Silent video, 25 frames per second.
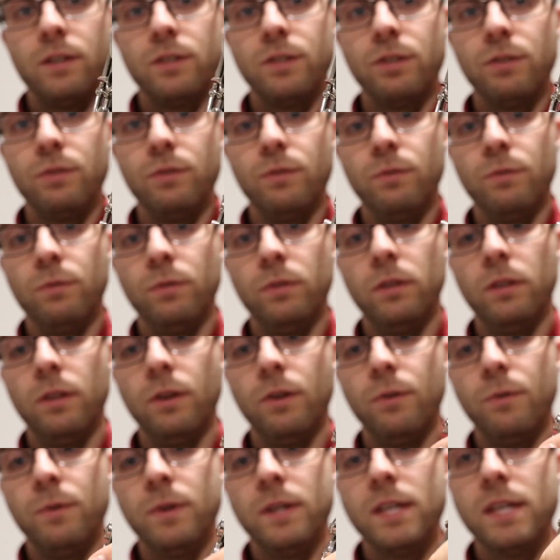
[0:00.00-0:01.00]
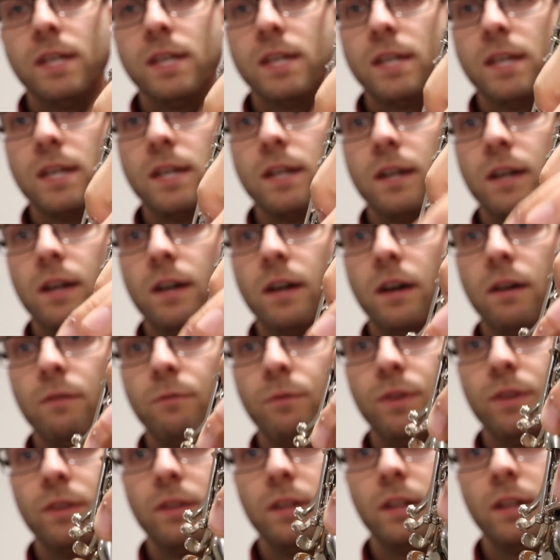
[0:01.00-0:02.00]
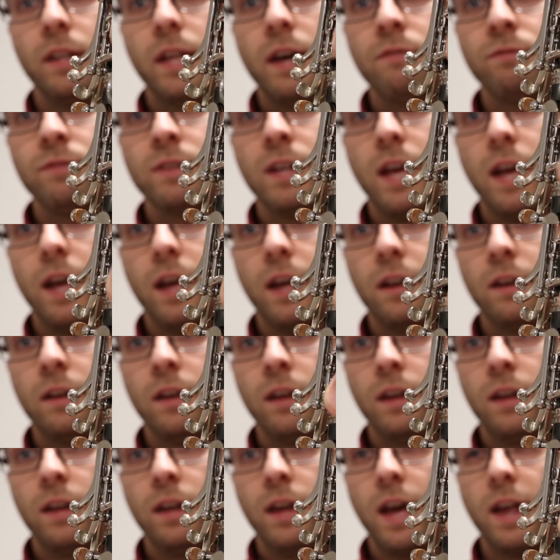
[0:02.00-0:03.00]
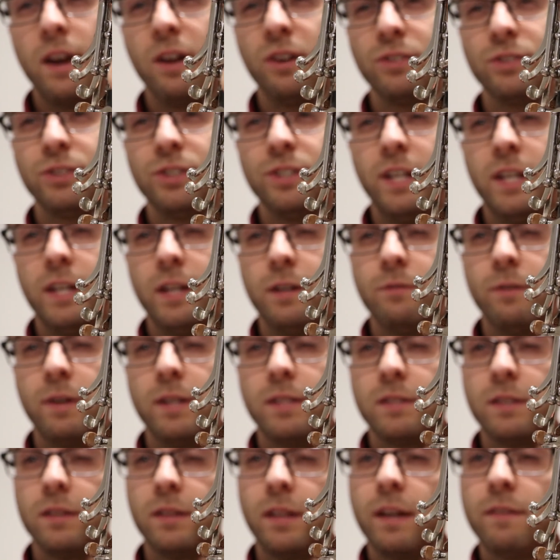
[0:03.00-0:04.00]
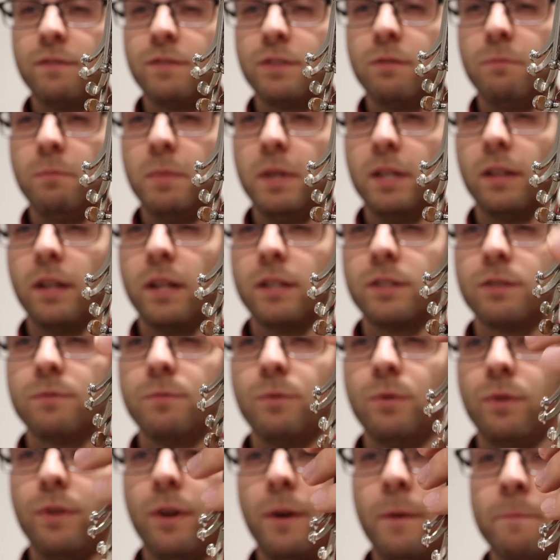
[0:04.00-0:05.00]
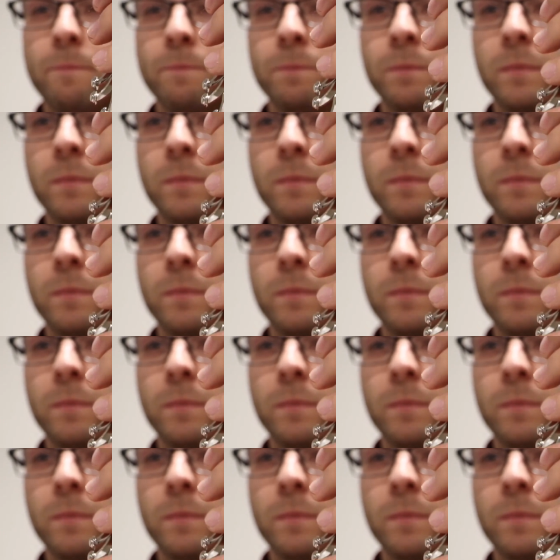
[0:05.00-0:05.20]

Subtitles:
to low E with the left hand and alternated rights and lefts, it'd be a lot smoother.